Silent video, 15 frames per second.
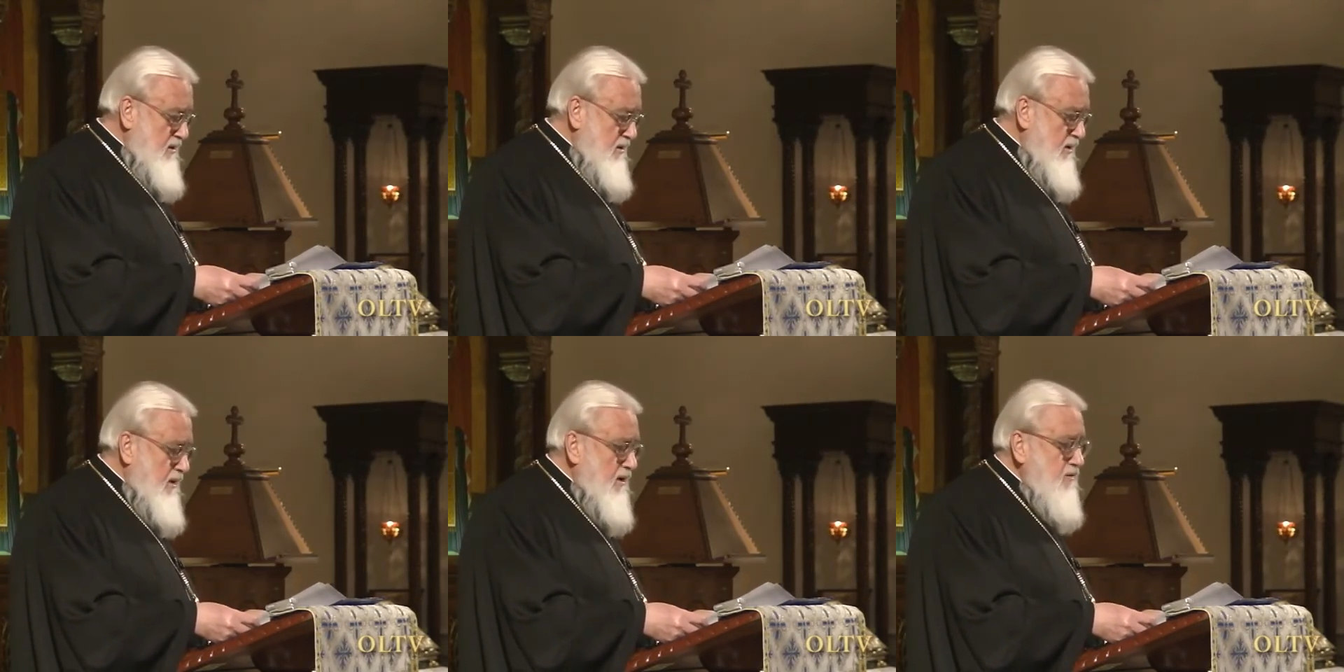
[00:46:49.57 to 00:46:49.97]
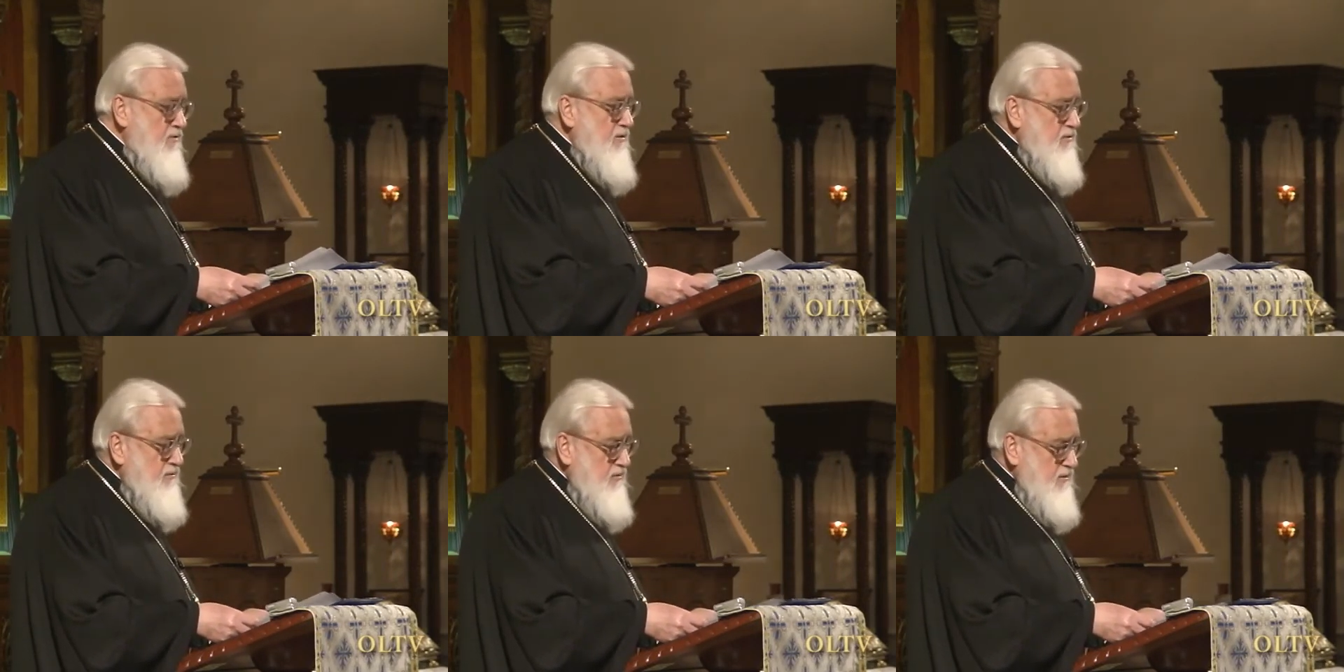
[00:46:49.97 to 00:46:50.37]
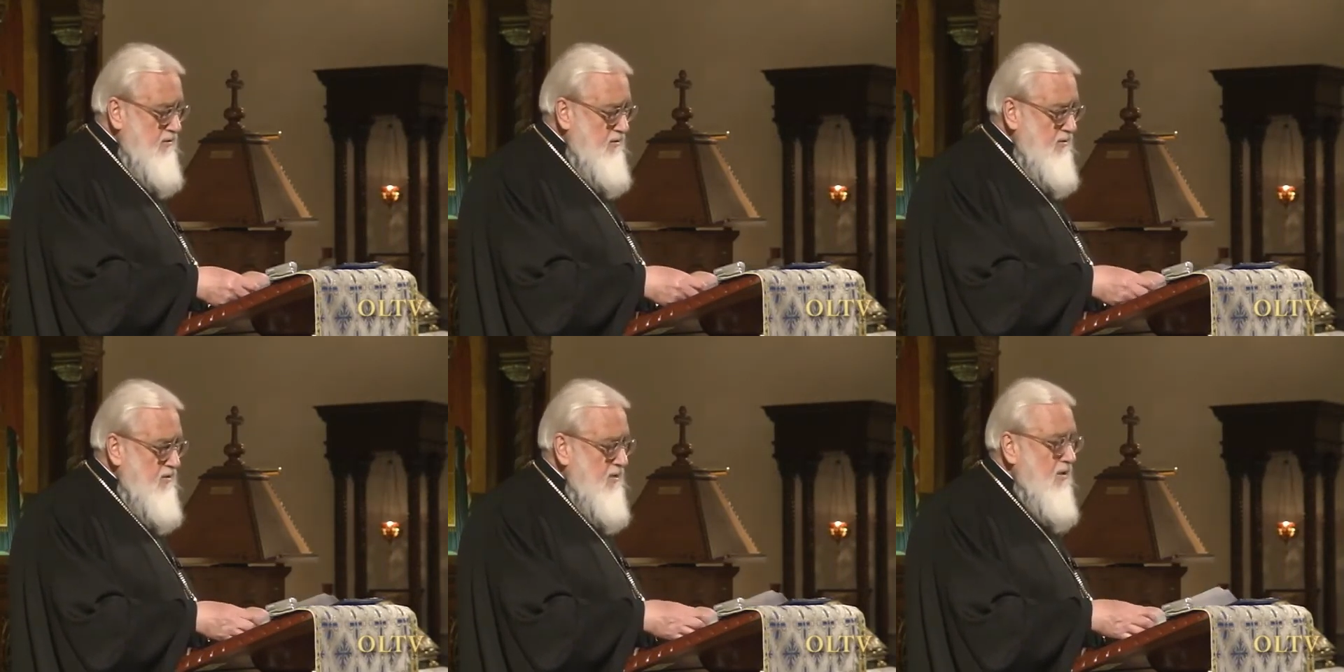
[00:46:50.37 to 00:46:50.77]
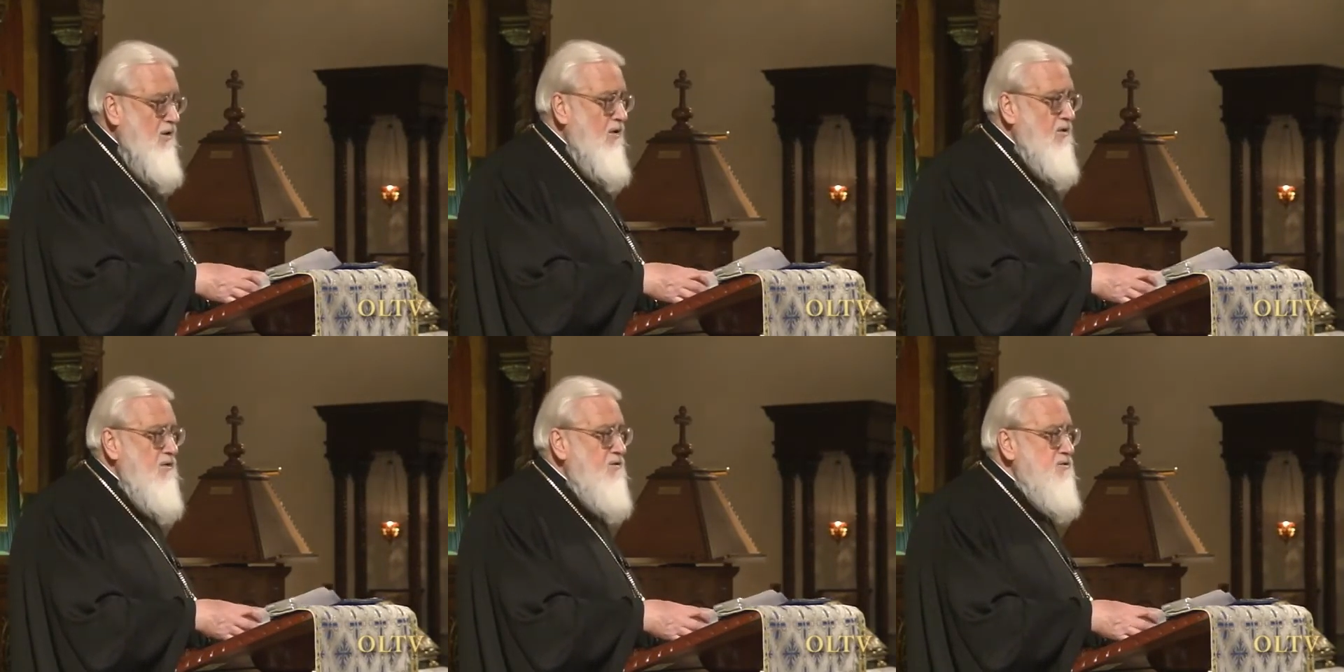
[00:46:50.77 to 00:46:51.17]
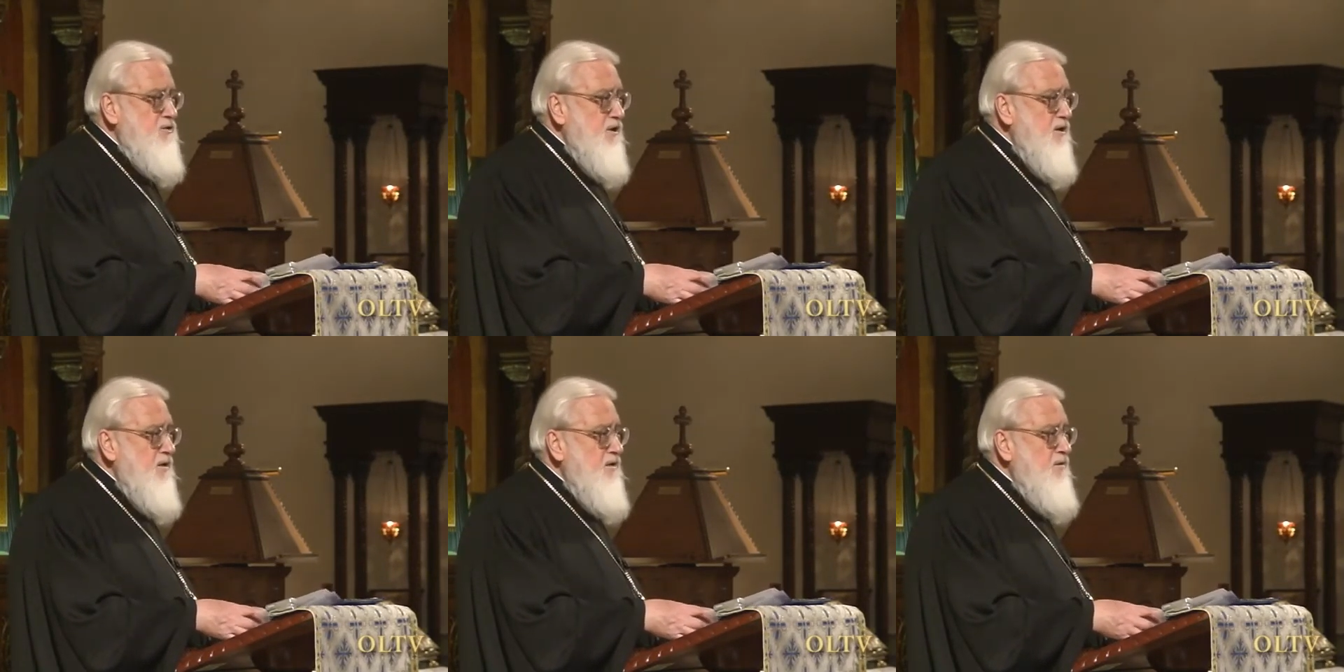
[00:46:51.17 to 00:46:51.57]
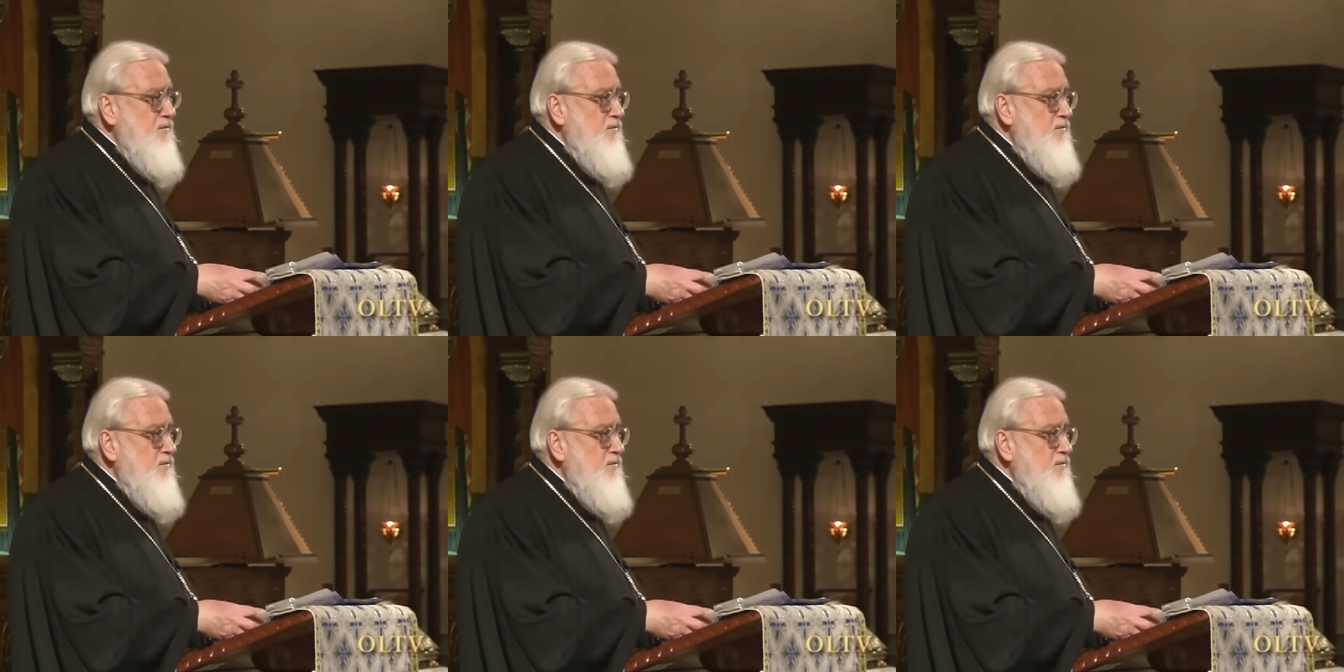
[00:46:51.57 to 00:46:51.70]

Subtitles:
in our Christian theology,